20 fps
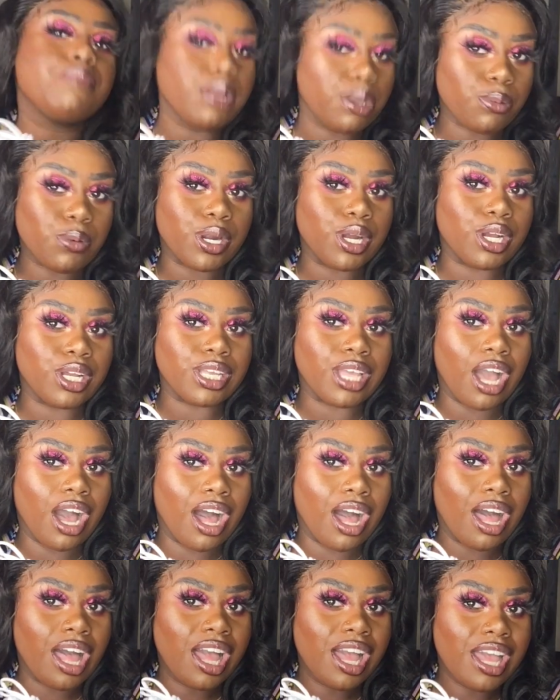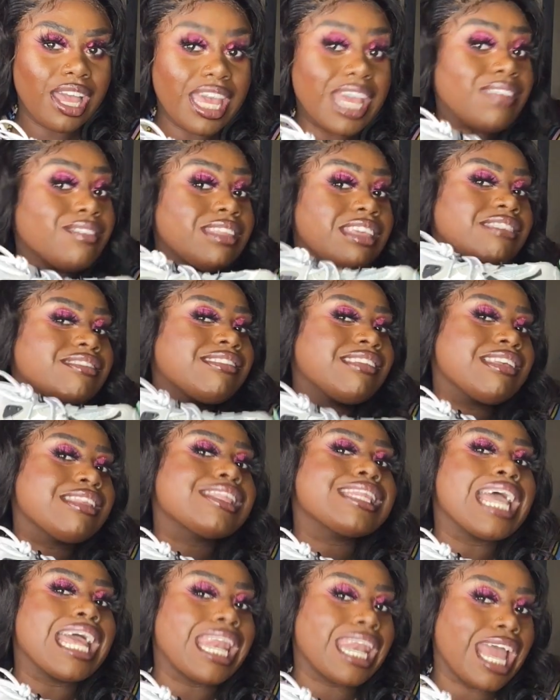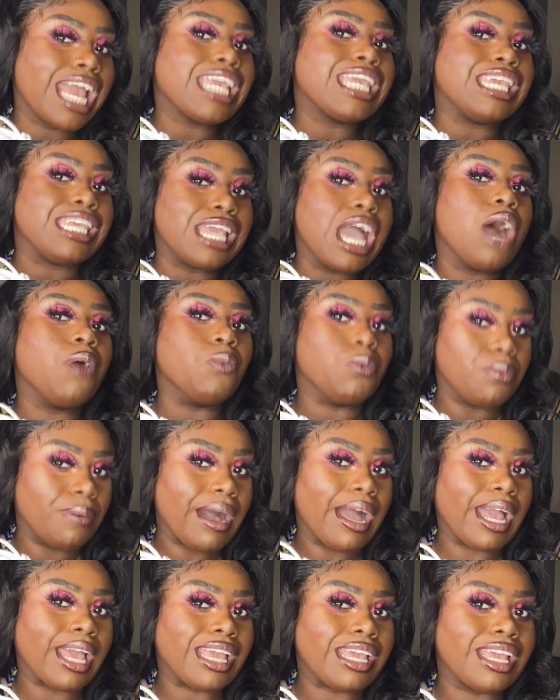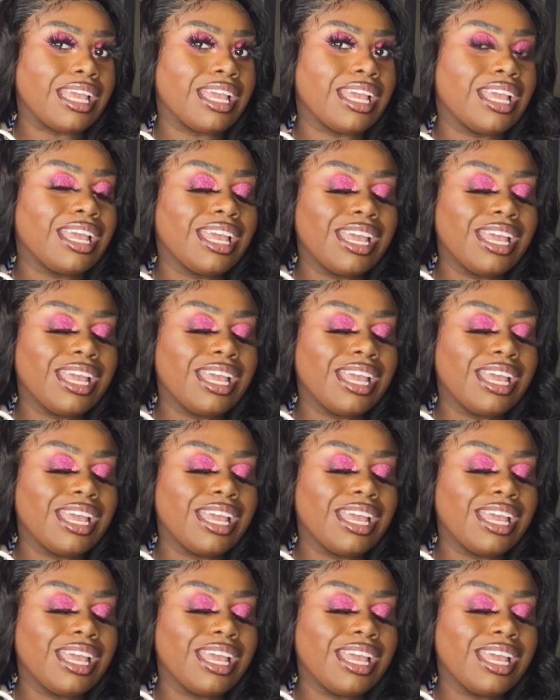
be real, y'all. If this shit said Nike, y'all would buy it.